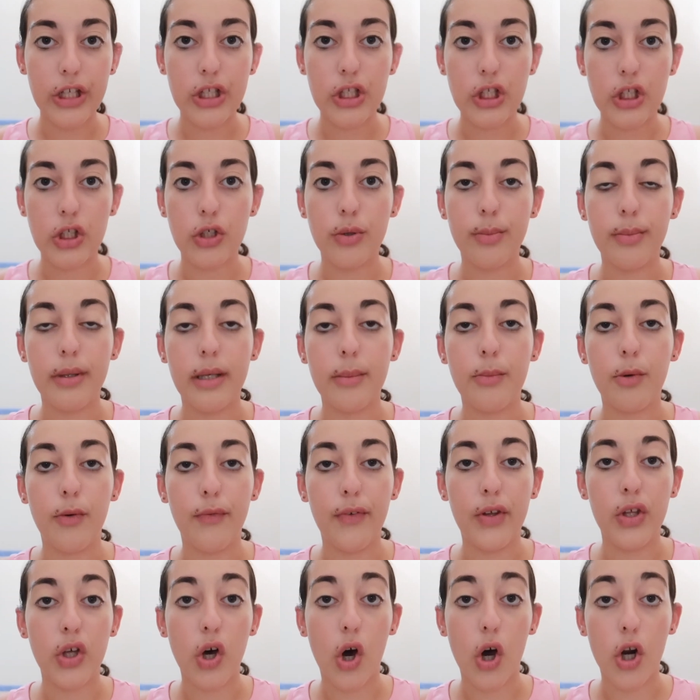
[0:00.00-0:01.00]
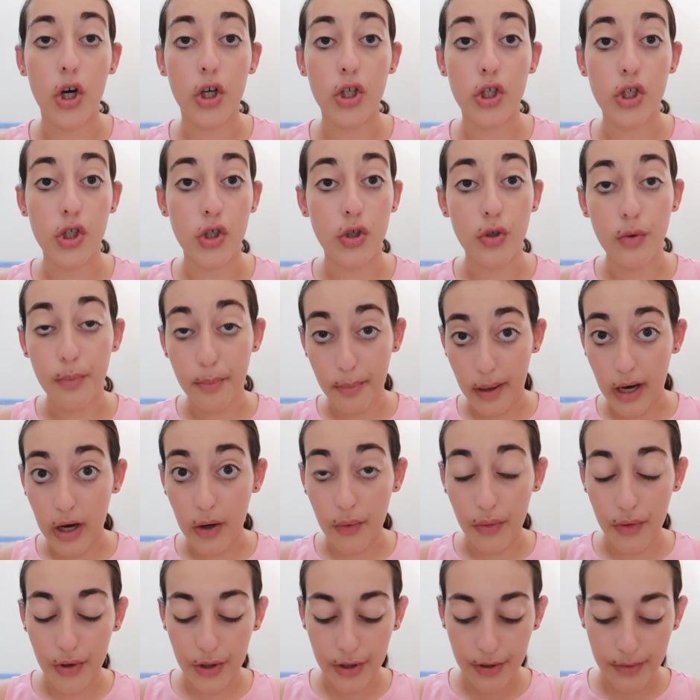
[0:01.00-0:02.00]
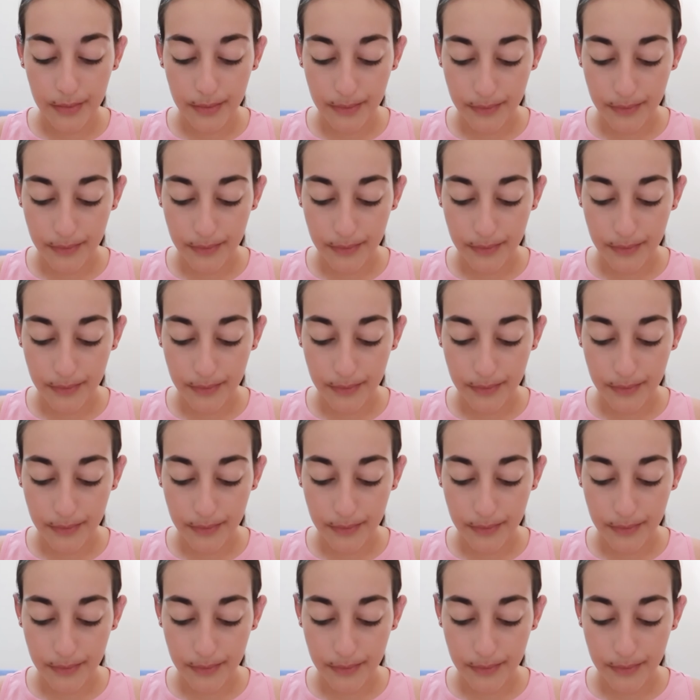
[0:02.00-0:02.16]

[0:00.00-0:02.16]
to be moving on to powder.